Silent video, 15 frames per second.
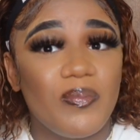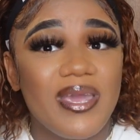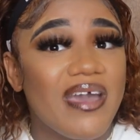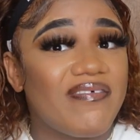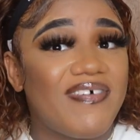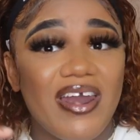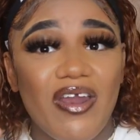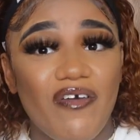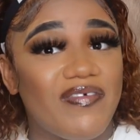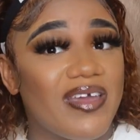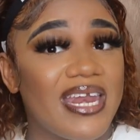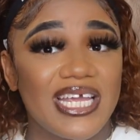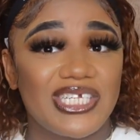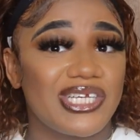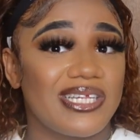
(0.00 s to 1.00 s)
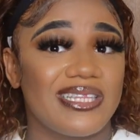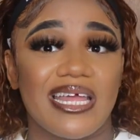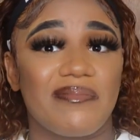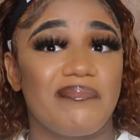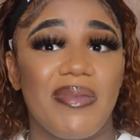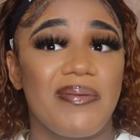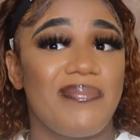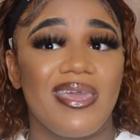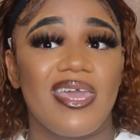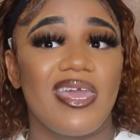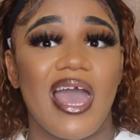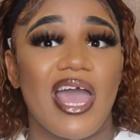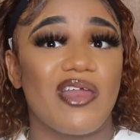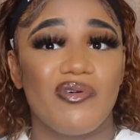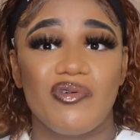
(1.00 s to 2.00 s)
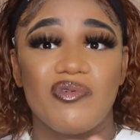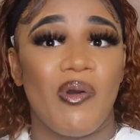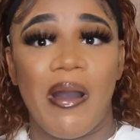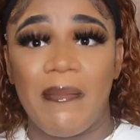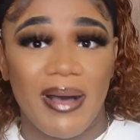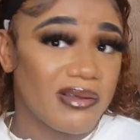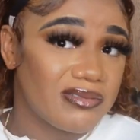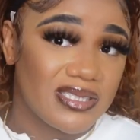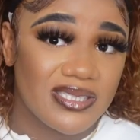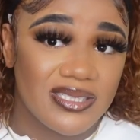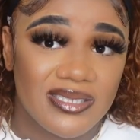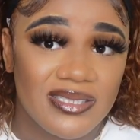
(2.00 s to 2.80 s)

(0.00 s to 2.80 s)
be a father of a nation that maybe I don't know about?